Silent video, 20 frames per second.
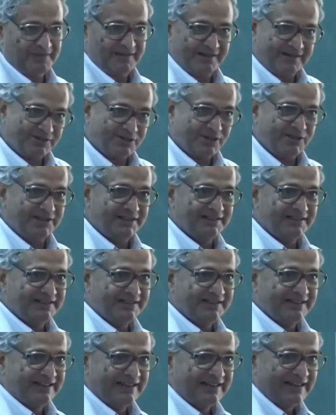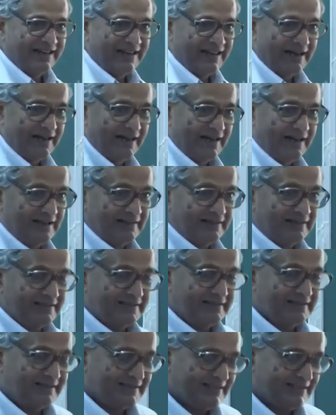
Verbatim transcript: that is all and